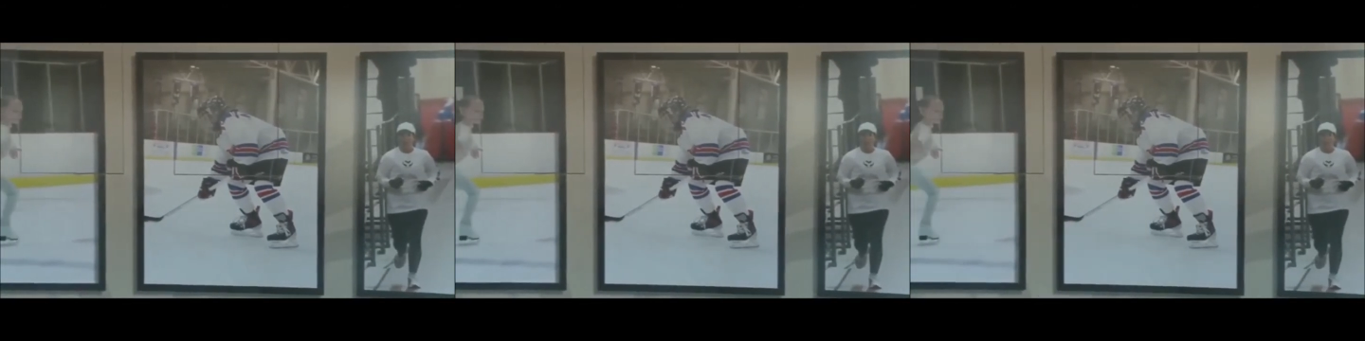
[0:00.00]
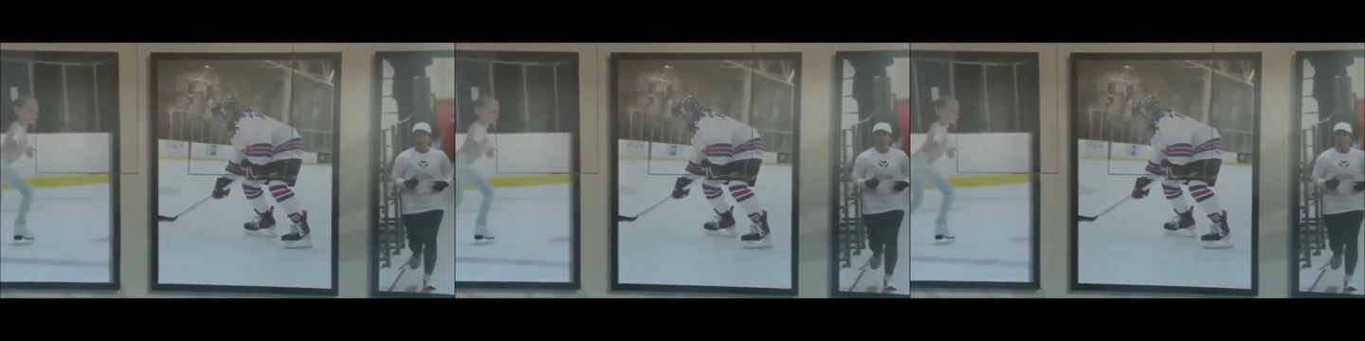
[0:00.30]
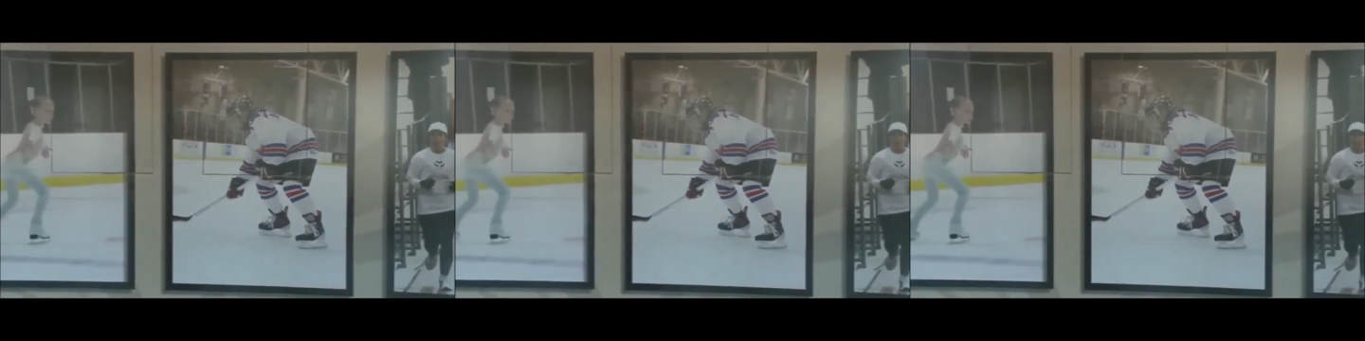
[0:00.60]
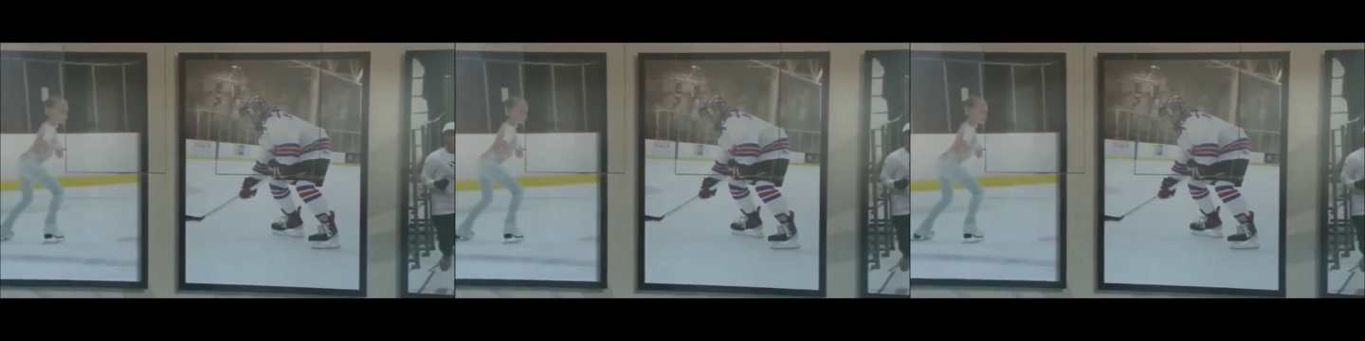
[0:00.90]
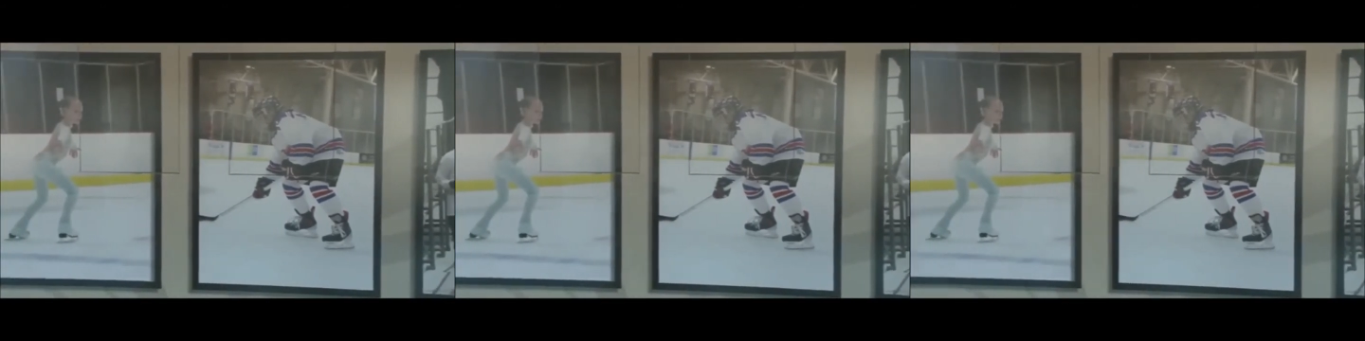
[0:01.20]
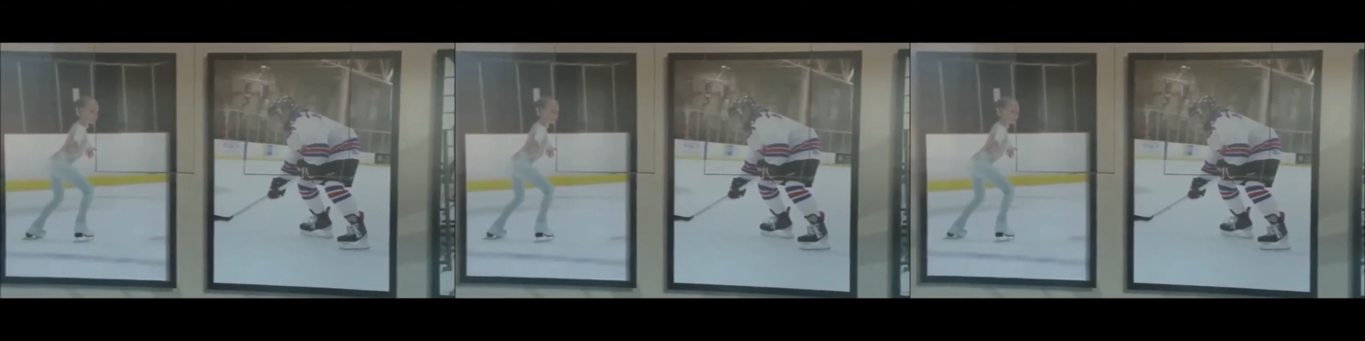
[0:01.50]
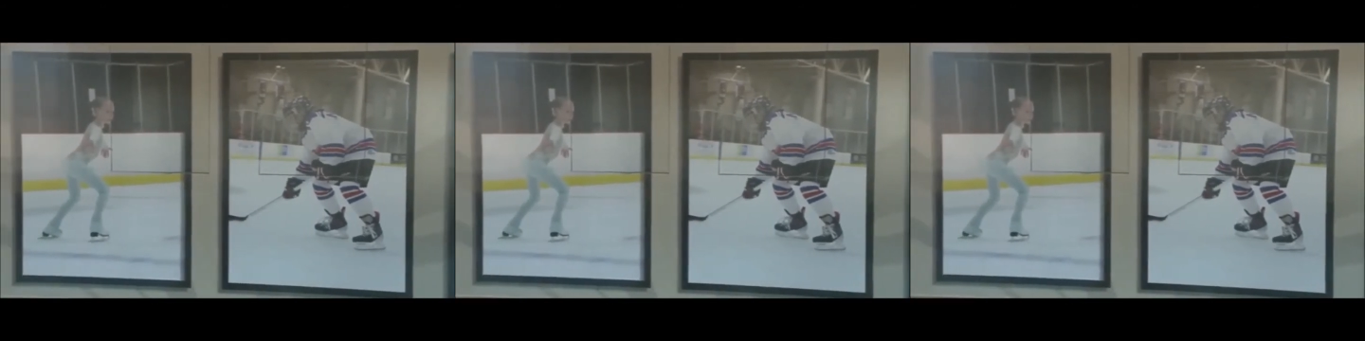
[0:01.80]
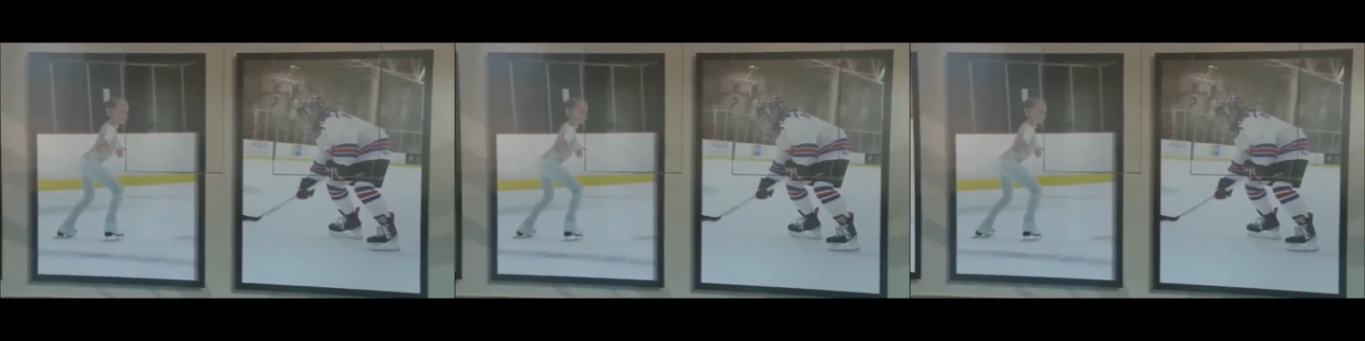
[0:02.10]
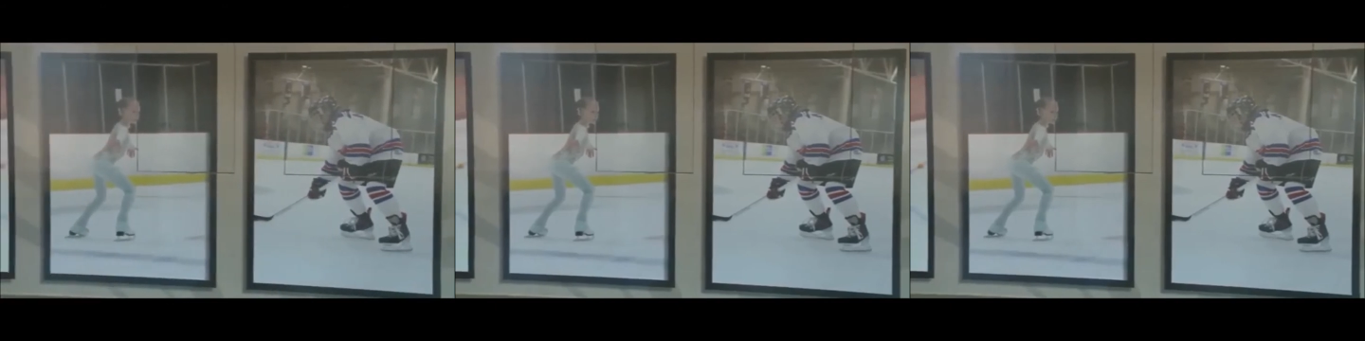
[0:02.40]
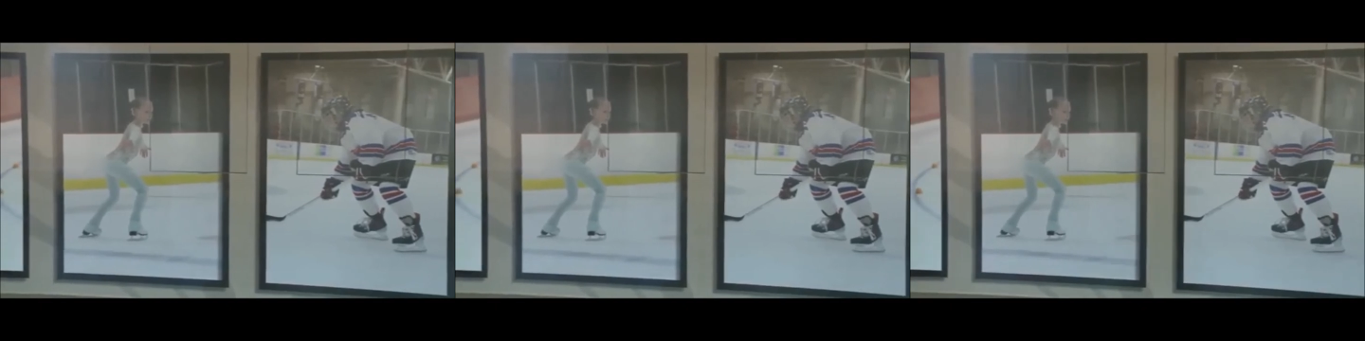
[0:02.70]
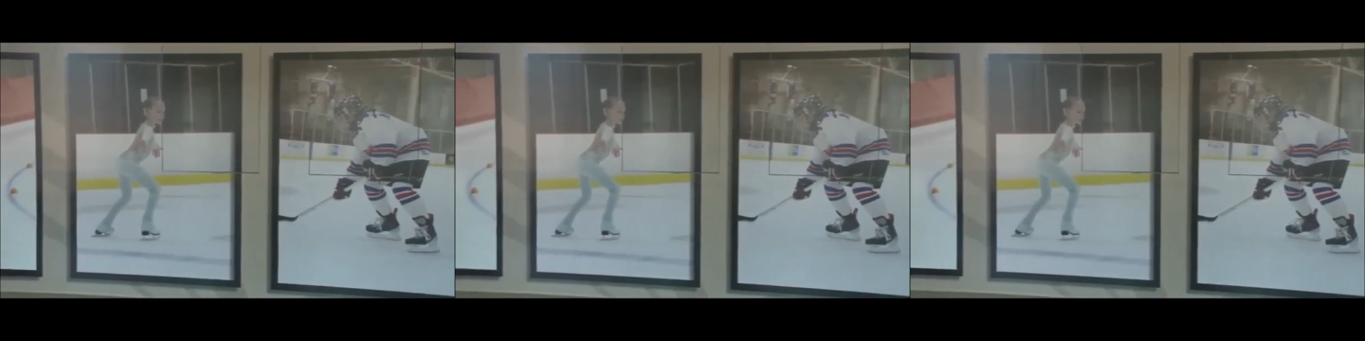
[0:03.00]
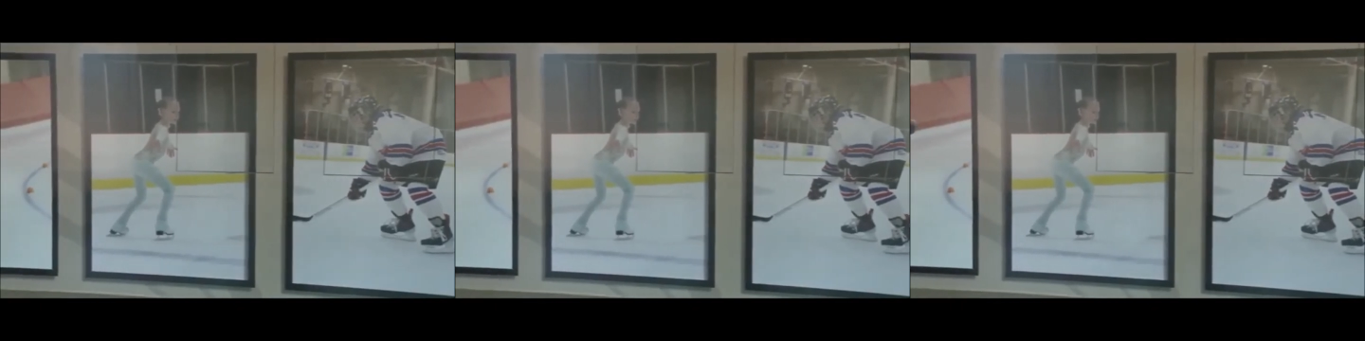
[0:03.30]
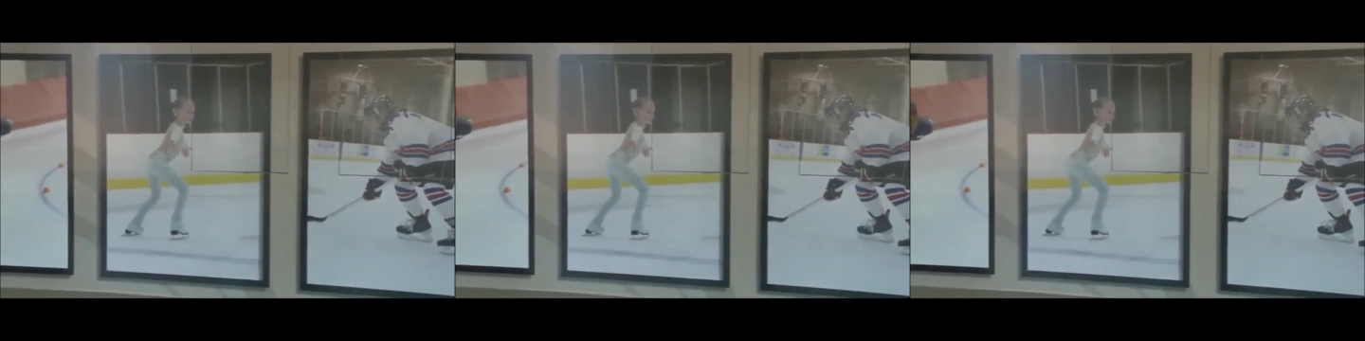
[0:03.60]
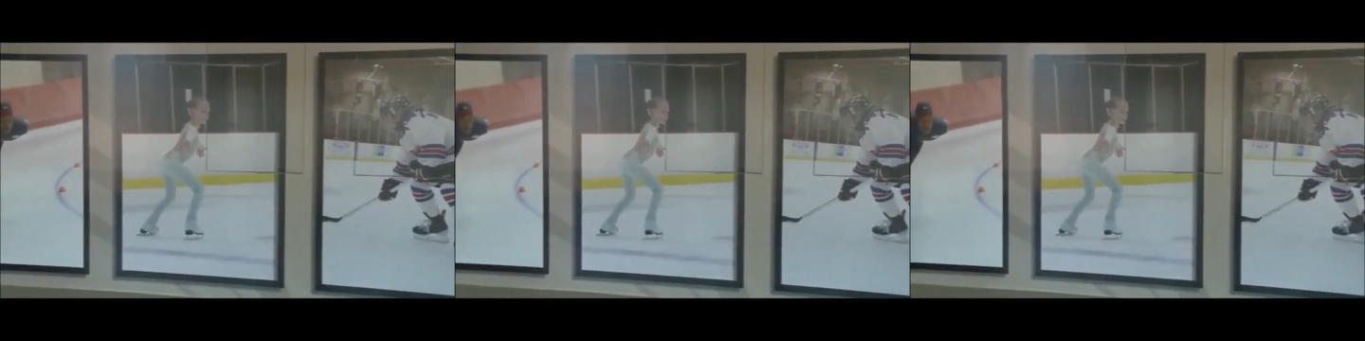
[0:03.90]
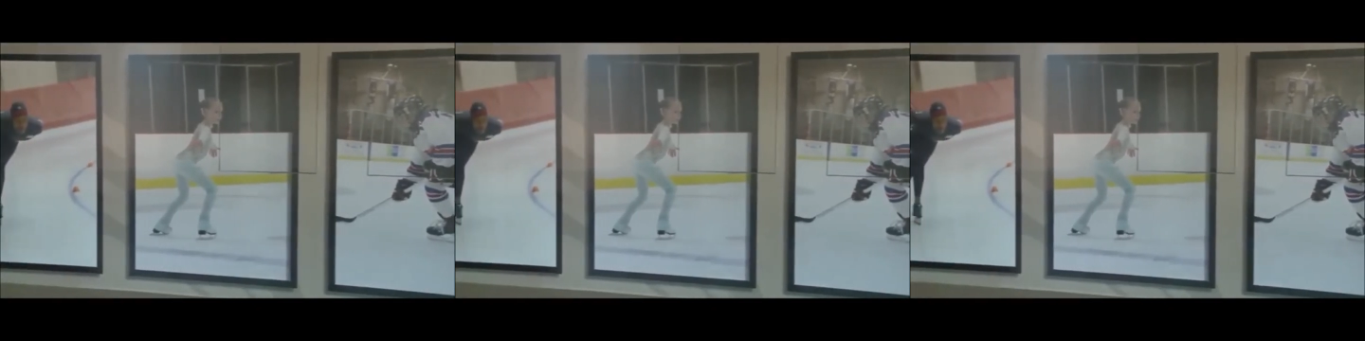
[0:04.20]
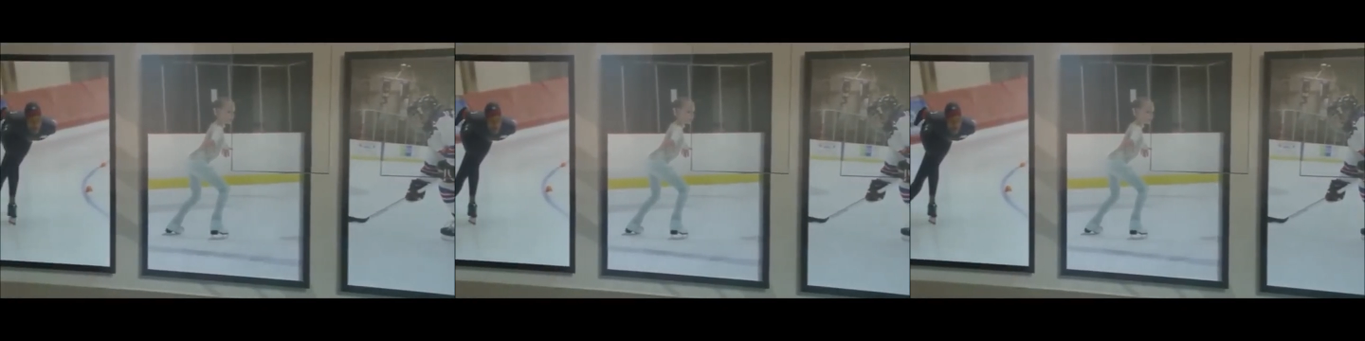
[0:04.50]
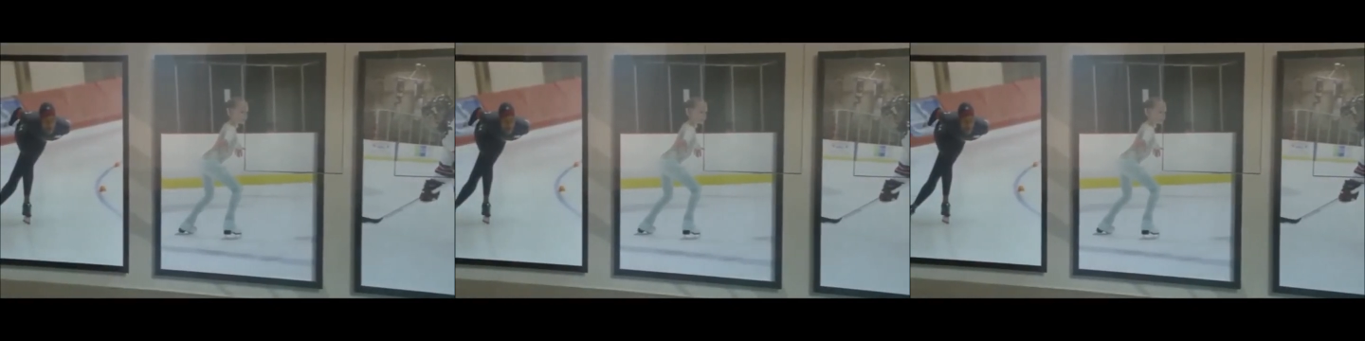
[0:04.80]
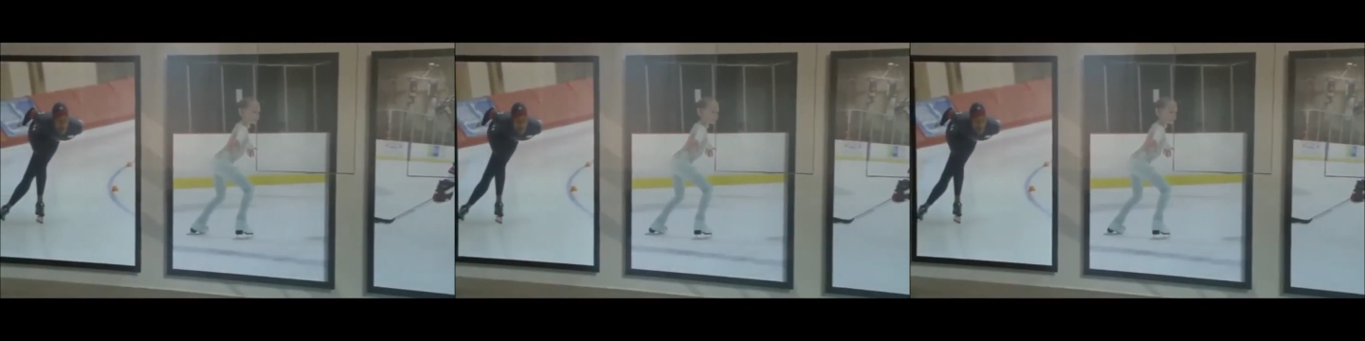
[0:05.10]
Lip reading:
Nobody's mouth can be seen.